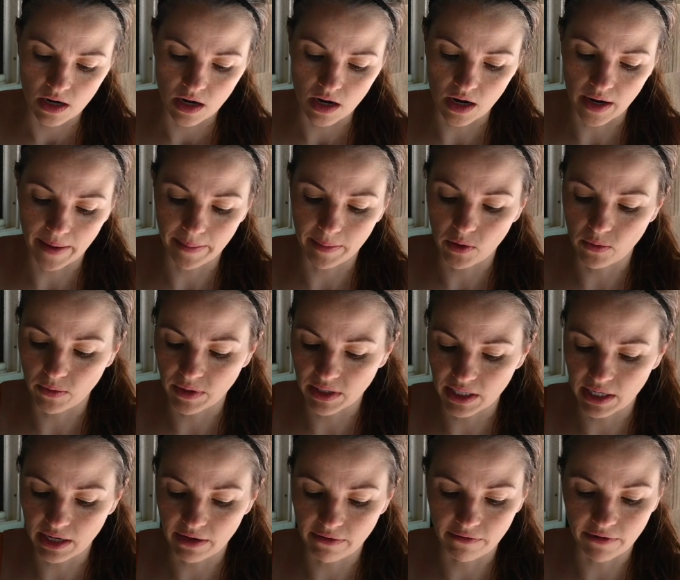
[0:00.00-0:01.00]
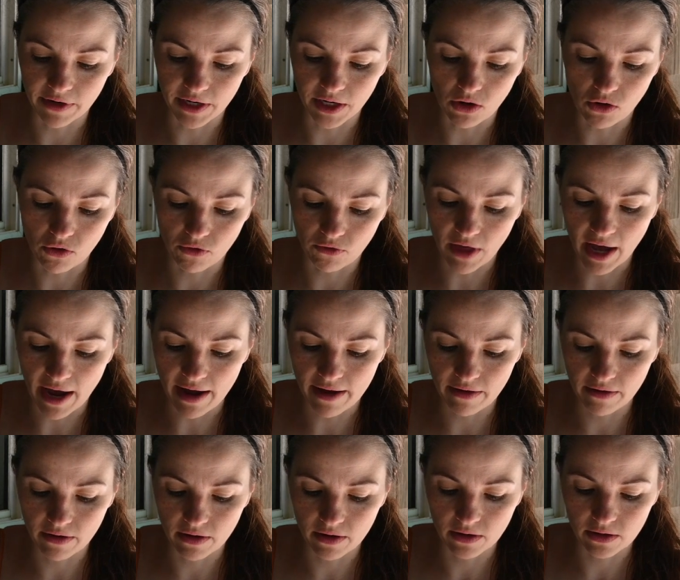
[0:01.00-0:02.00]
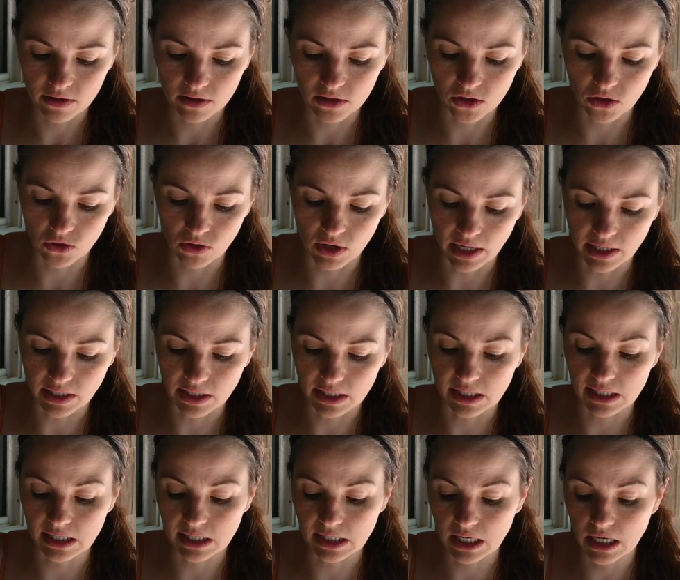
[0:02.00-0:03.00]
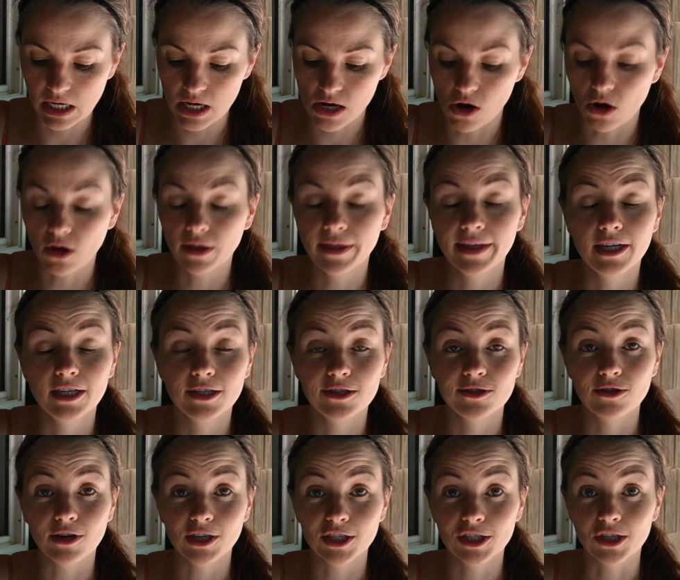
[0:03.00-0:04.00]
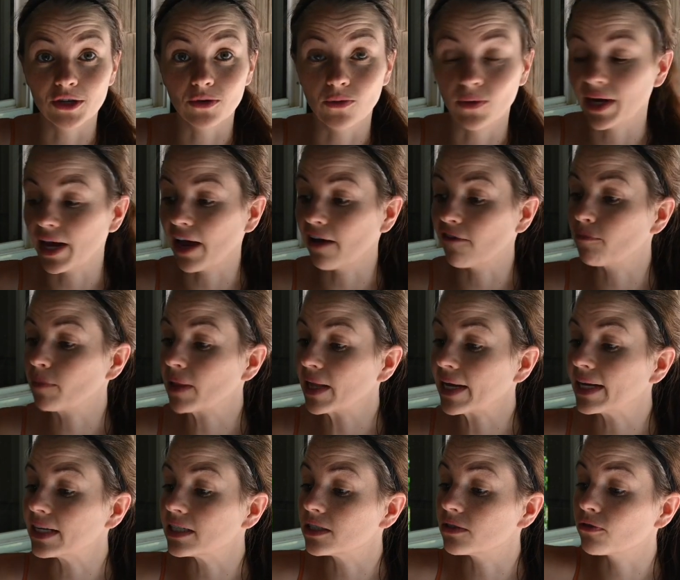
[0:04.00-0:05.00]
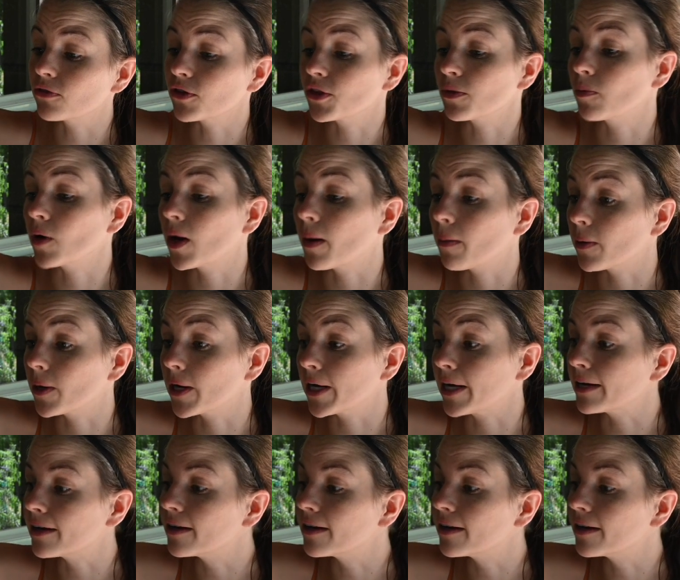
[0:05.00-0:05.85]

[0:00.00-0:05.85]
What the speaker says: I'm going to get video of that so you guys can see all the destruction we have planned for the property.